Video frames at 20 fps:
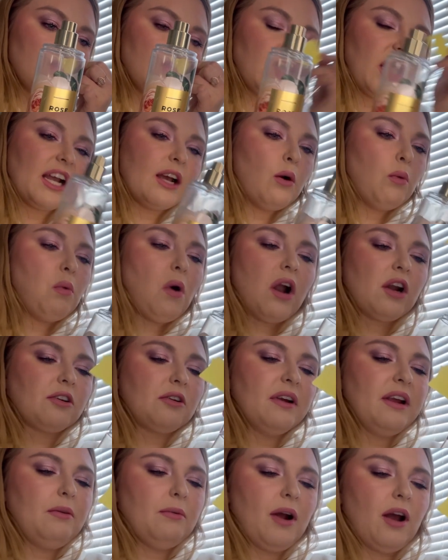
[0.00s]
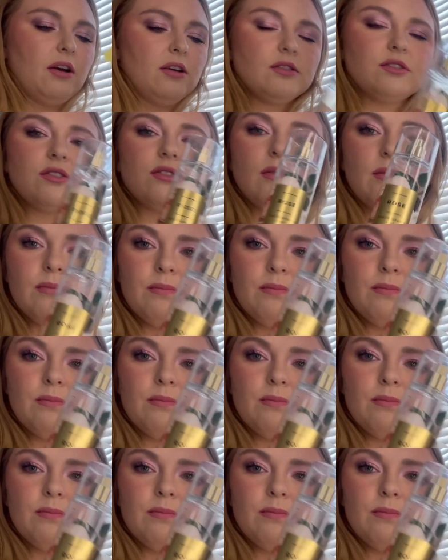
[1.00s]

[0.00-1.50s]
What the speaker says: Like a watery rose.